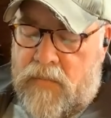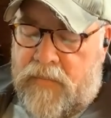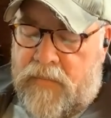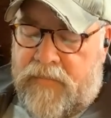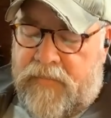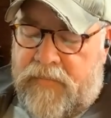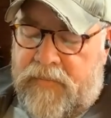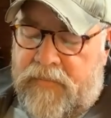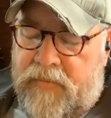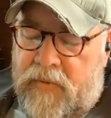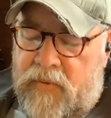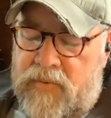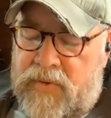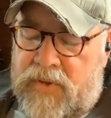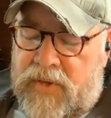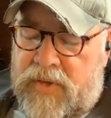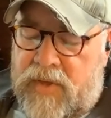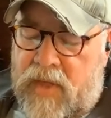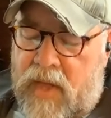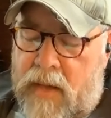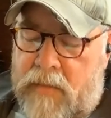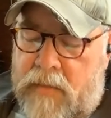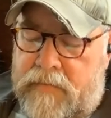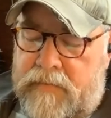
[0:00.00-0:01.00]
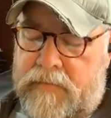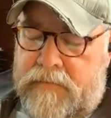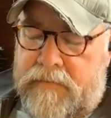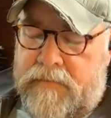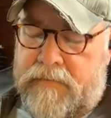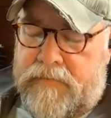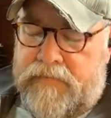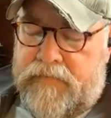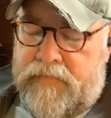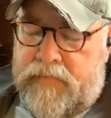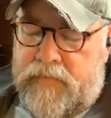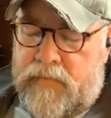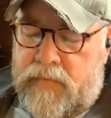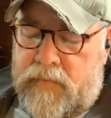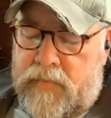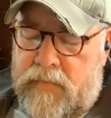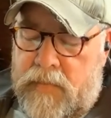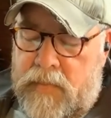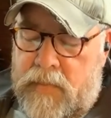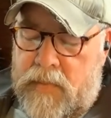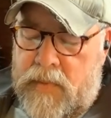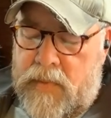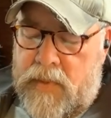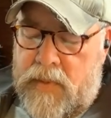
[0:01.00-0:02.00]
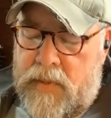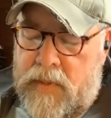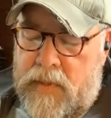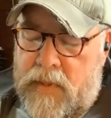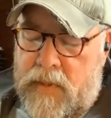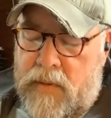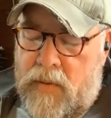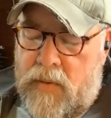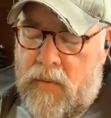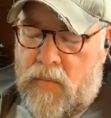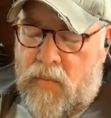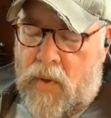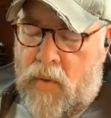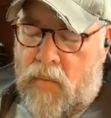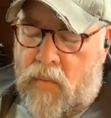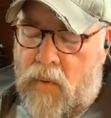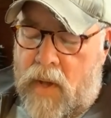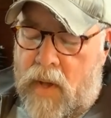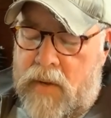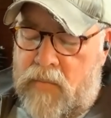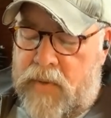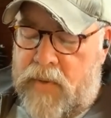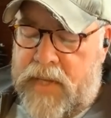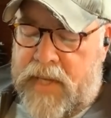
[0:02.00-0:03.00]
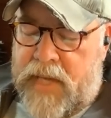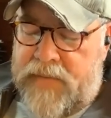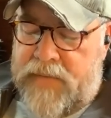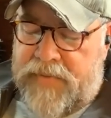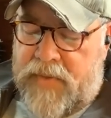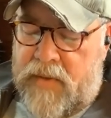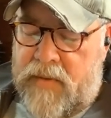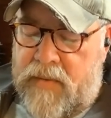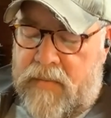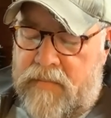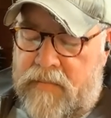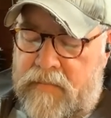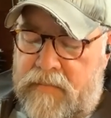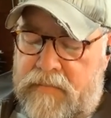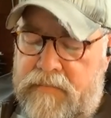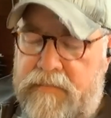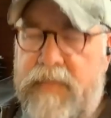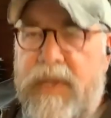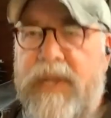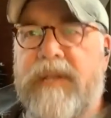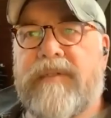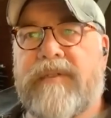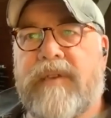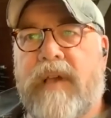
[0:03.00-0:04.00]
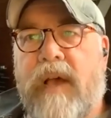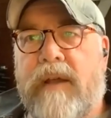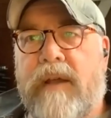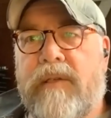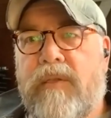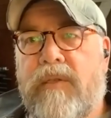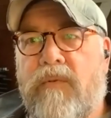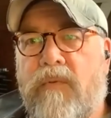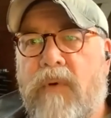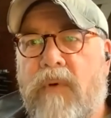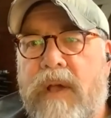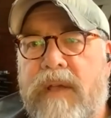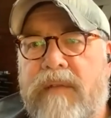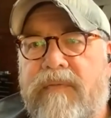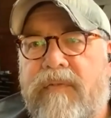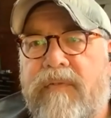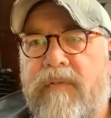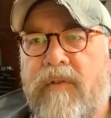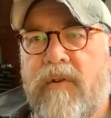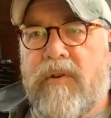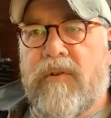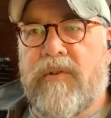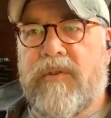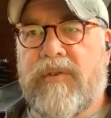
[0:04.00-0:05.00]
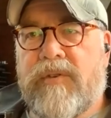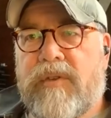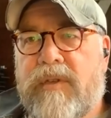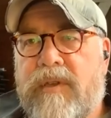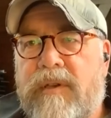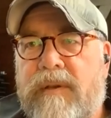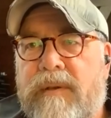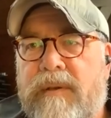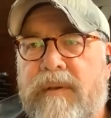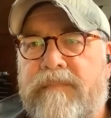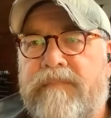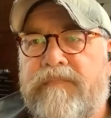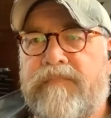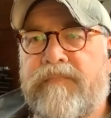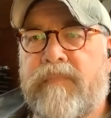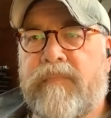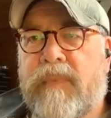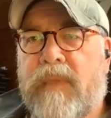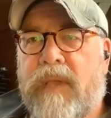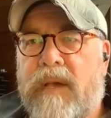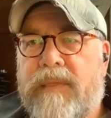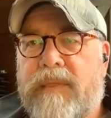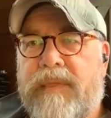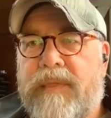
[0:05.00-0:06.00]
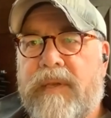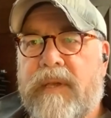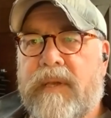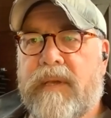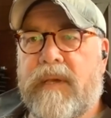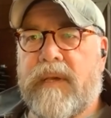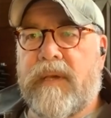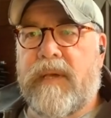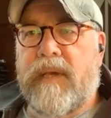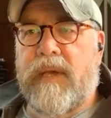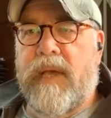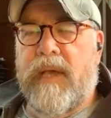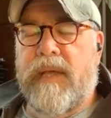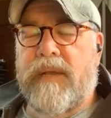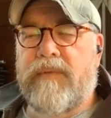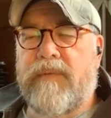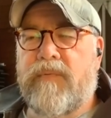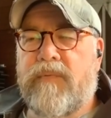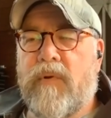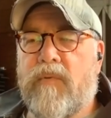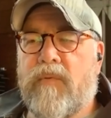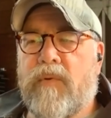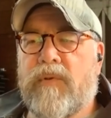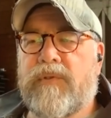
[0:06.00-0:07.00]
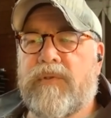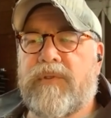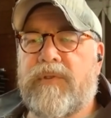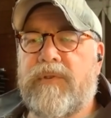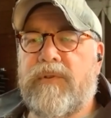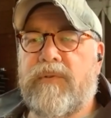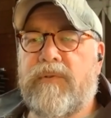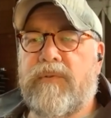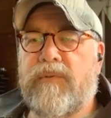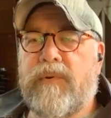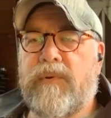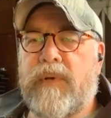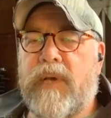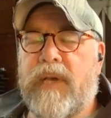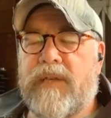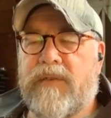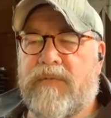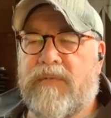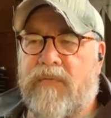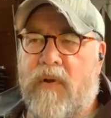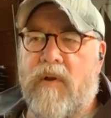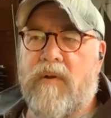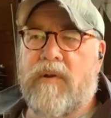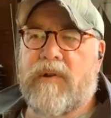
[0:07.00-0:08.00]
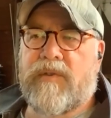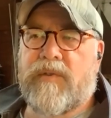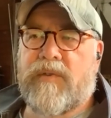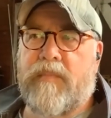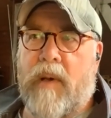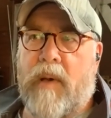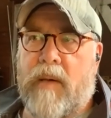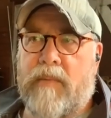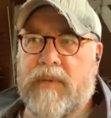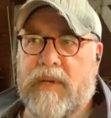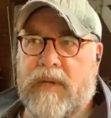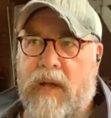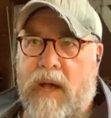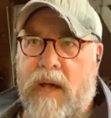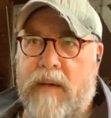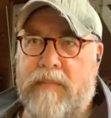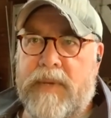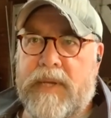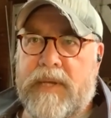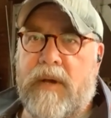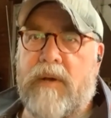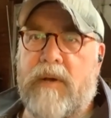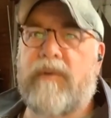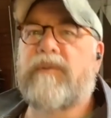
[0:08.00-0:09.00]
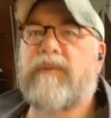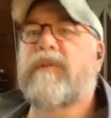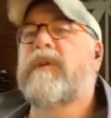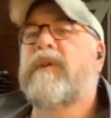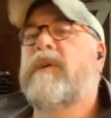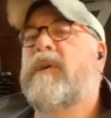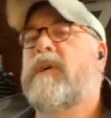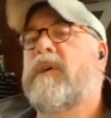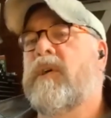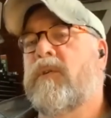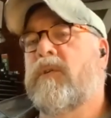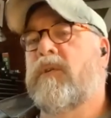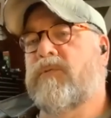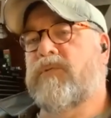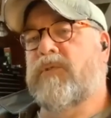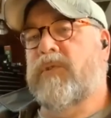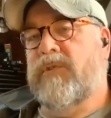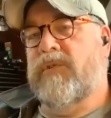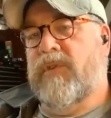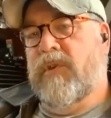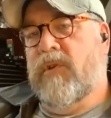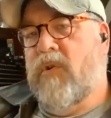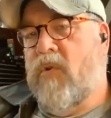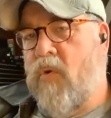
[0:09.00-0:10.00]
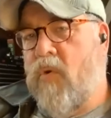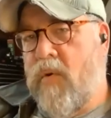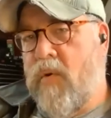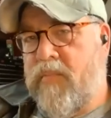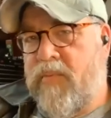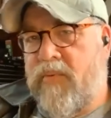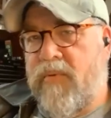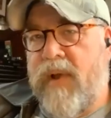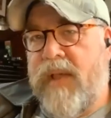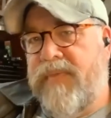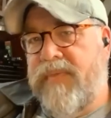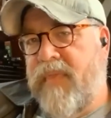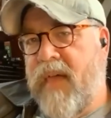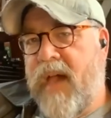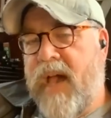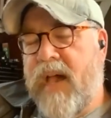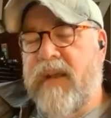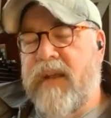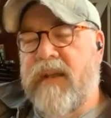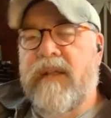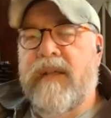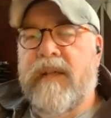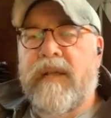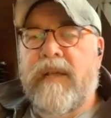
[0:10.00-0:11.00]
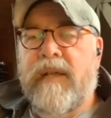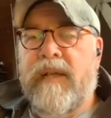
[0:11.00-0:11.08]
First up, well, why don't we get the minutes out of the way first, I think, and what we'll do as far as public comment goes, we'll just incorporate that